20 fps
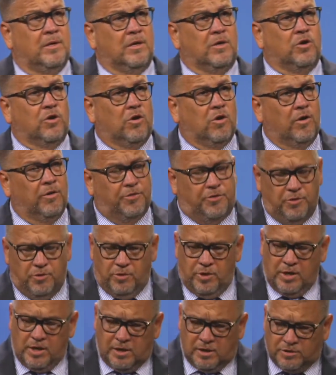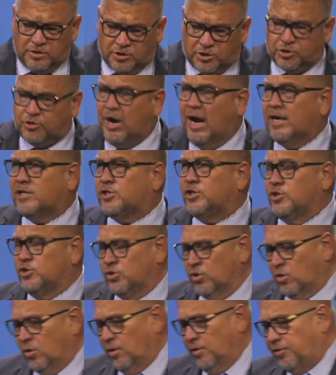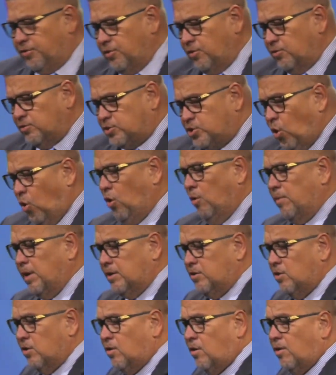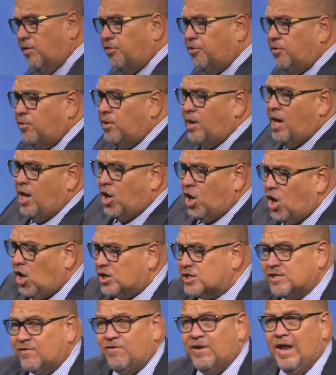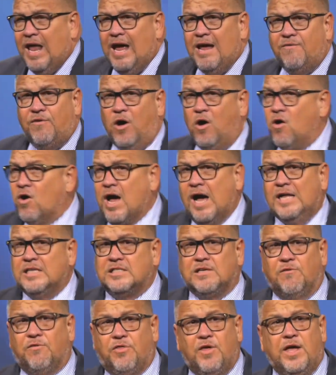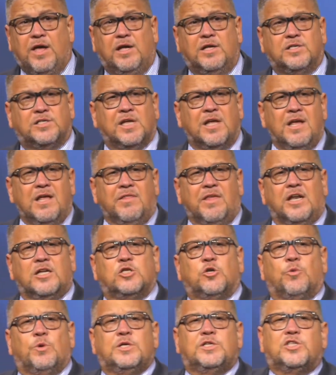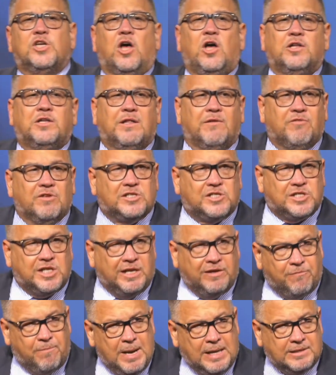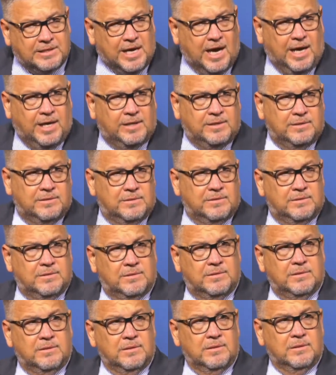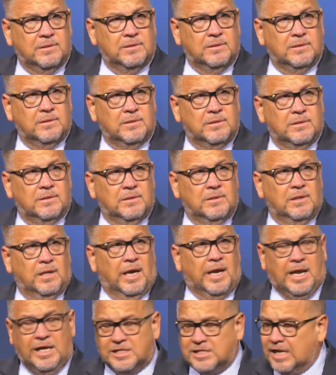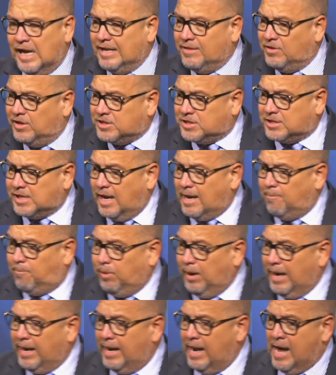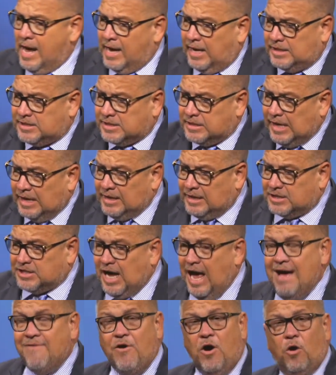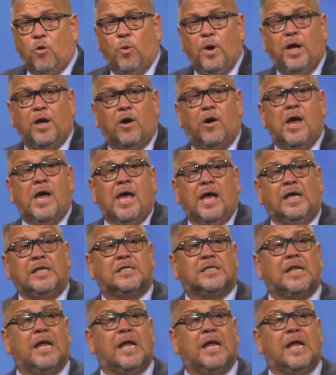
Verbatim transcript: You're going through distractions, you're going through torment, you're going through loss of life, all kinds of things that is a result of the sin of mankind. And he's letting this thing play, he's letting us have our will, he's